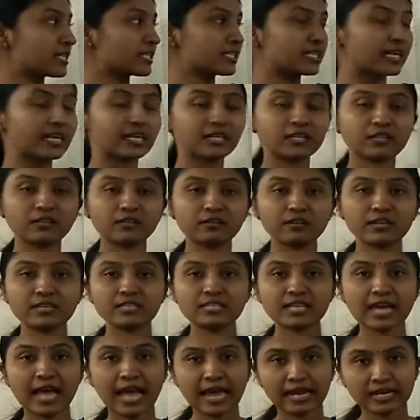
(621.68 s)
Center is
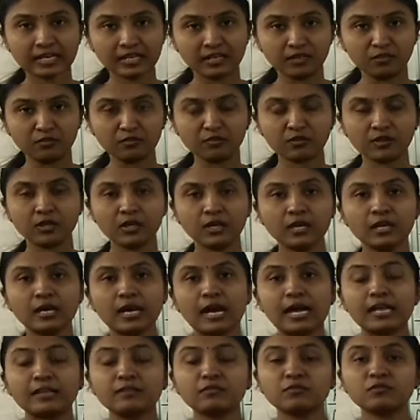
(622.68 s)
active,
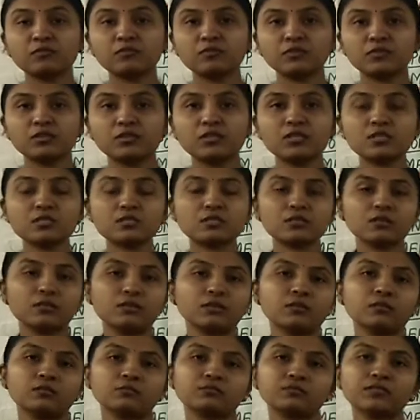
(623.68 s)
and this
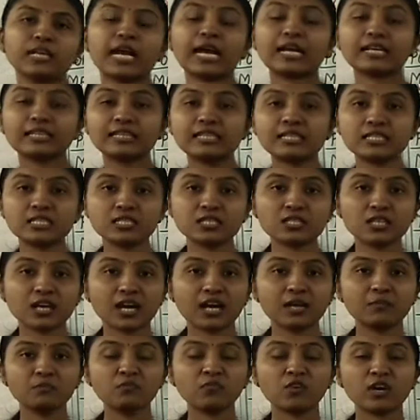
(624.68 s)
at this
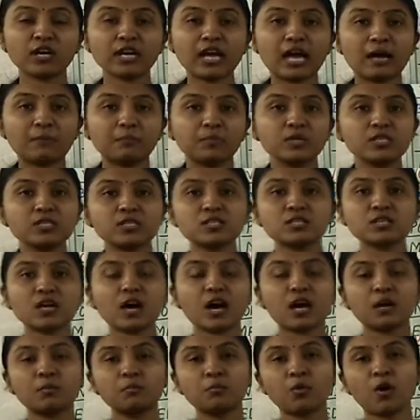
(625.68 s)
time what happens,
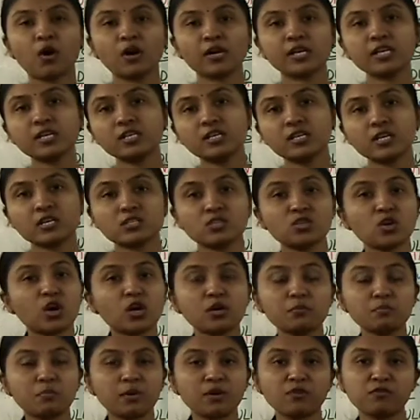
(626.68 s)
our body does
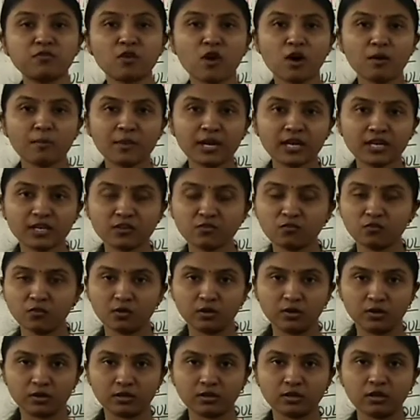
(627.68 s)
not perform any
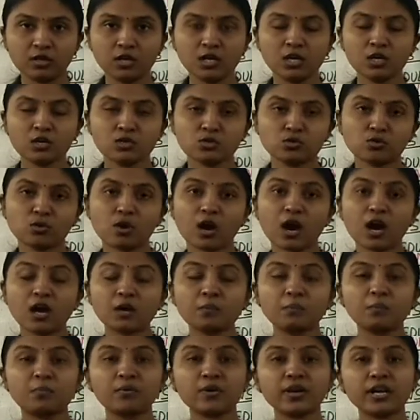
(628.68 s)
work, so our
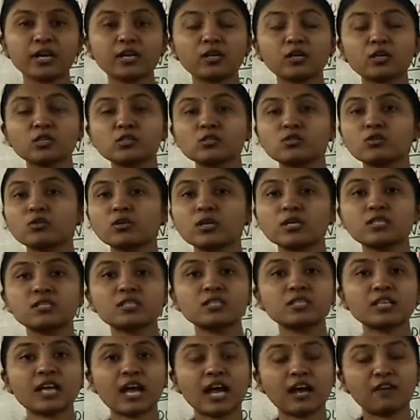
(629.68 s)
brain also
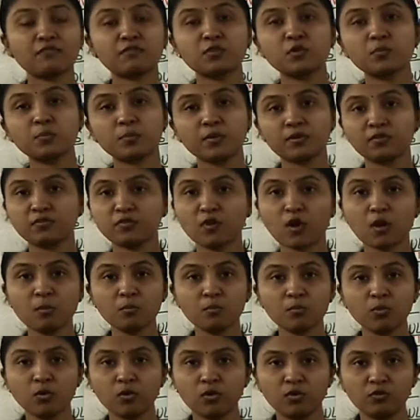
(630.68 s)
doesn't have to
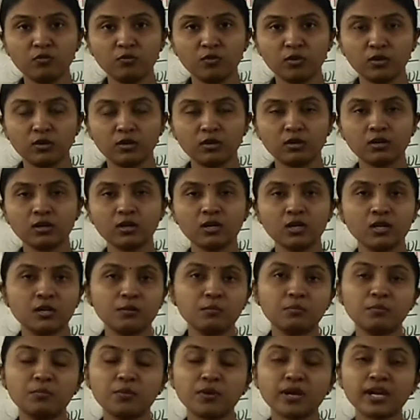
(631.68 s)
perform more work.
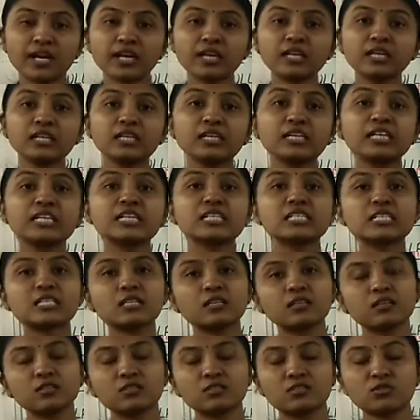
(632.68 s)
Brain needs,
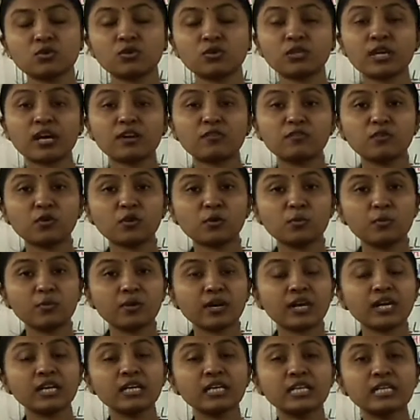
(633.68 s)
so therefore
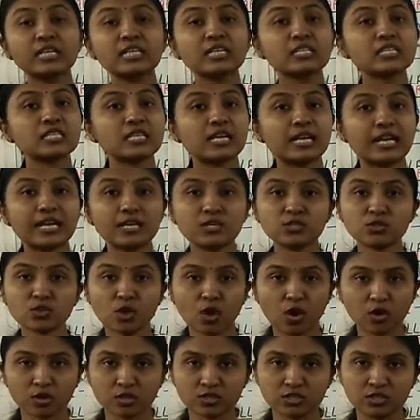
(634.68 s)
brain needs less
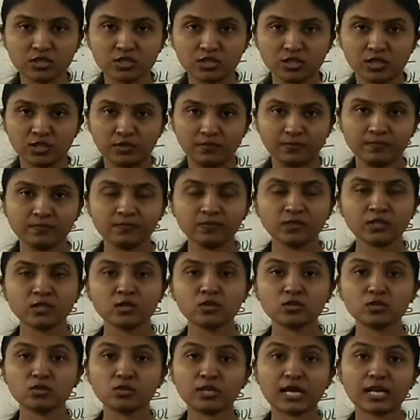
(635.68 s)
oxygen.
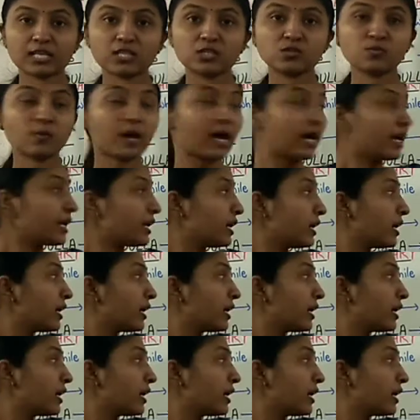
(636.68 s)
So that's why